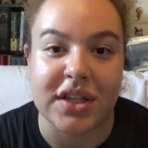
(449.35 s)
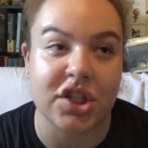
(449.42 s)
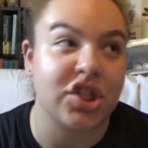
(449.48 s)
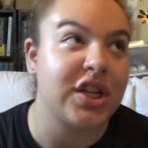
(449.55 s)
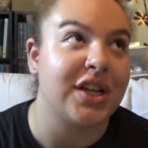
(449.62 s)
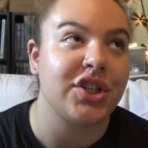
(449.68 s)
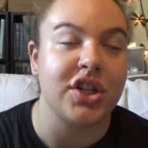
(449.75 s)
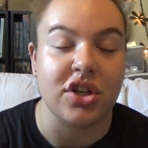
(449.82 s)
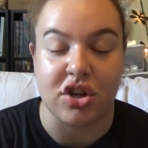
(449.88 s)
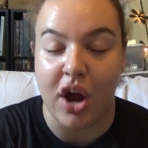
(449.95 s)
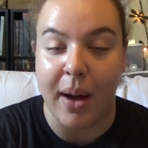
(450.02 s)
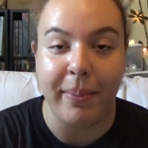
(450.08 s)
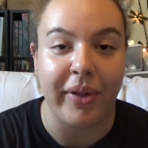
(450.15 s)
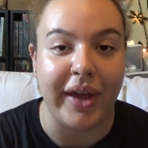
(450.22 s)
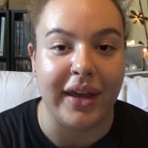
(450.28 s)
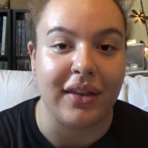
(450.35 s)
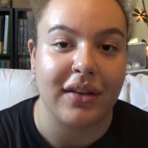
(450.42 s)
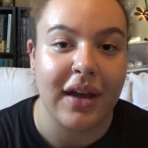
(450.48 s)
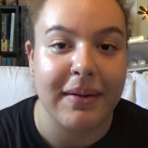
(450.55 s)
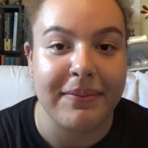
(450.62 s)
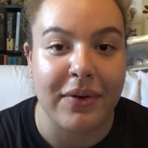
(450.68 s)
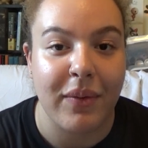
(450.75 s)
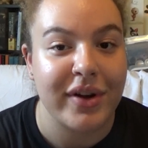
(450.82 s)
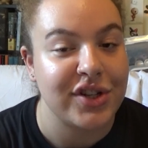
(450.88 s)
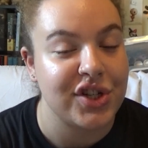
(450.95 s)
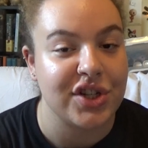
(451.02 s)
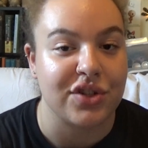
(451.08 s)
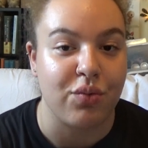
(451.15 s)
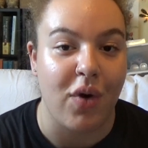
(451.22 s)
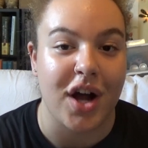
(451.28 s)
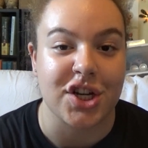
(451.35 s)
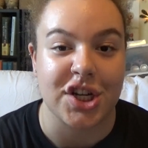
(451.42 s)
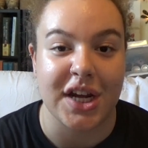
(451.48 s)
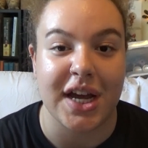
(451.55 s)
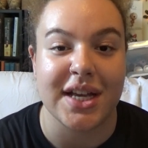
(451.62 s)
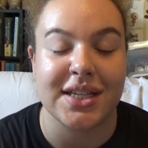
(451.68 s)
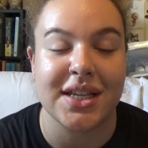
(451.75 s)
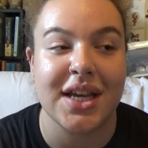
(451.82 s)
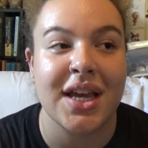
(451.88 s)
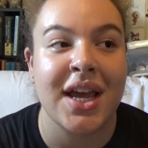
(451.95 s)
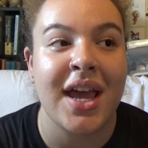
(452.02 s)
Like, she's actually not playing in the tub for once. She's just watching us.